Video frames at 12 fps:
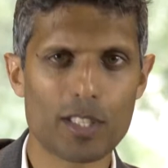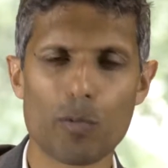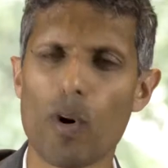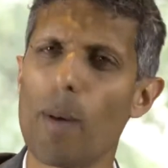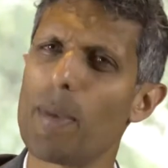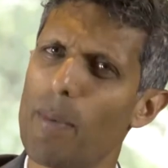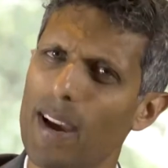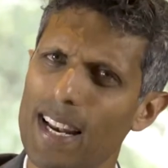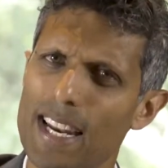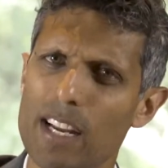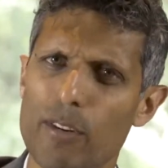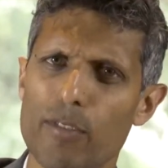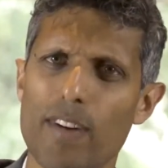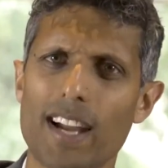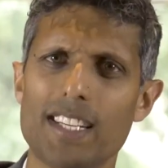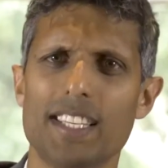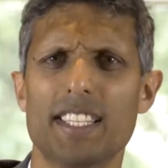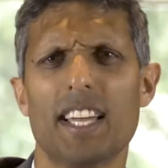so what I mean by clinical
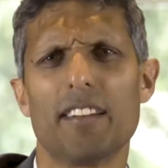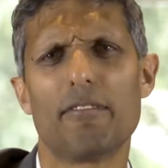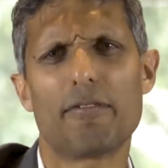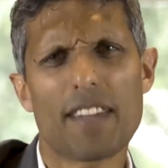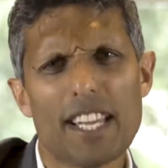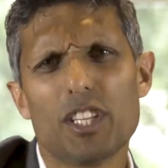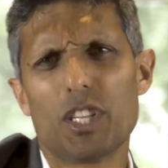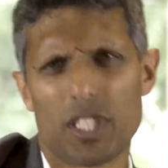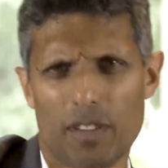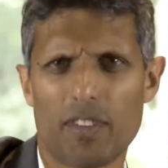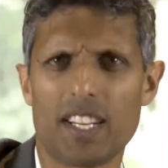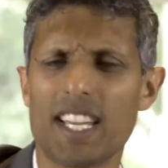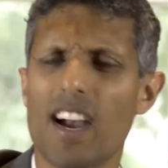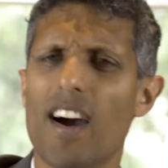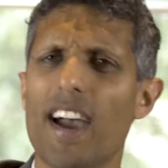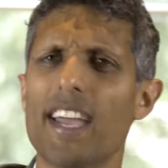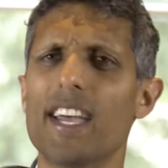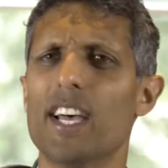factors is certain features of your T
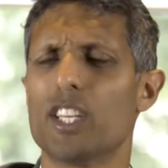I,